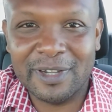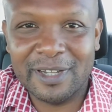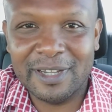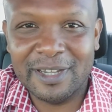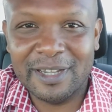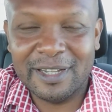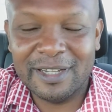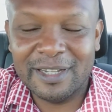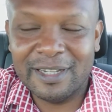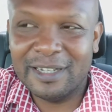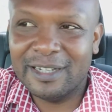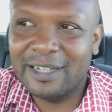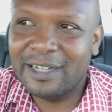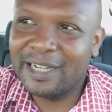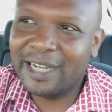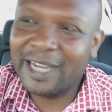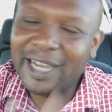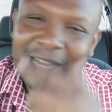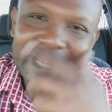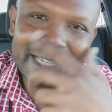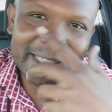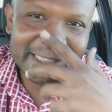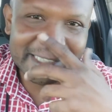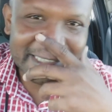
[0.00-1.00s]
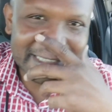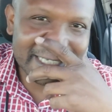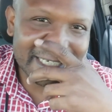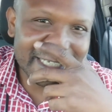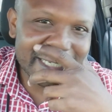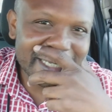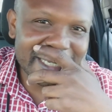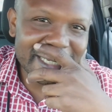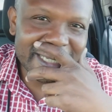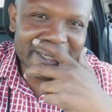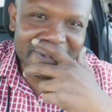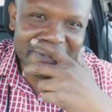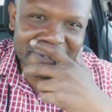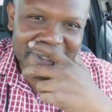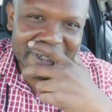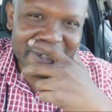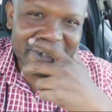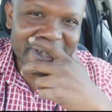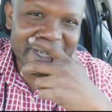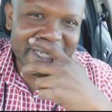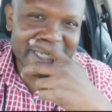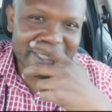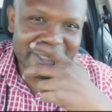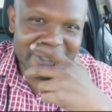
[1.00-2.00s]
Uh, studying if
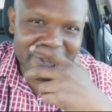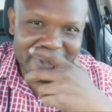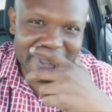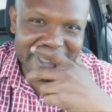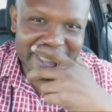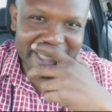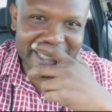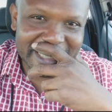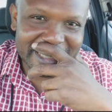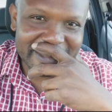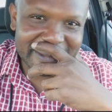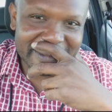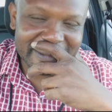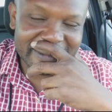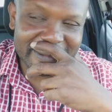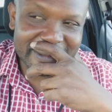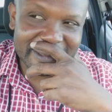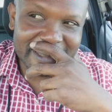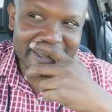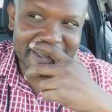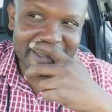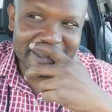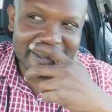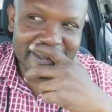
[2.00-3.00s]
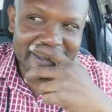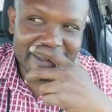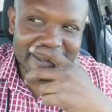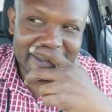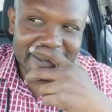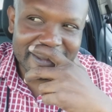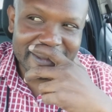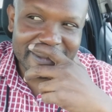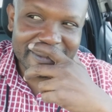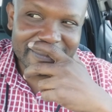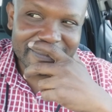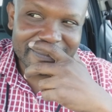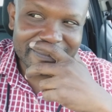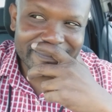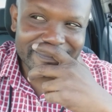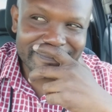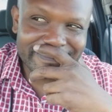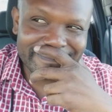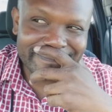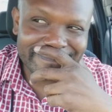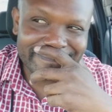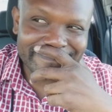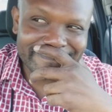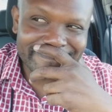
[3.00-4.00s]
already do it, eh?
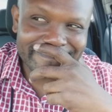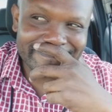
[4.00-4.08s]
Hmm.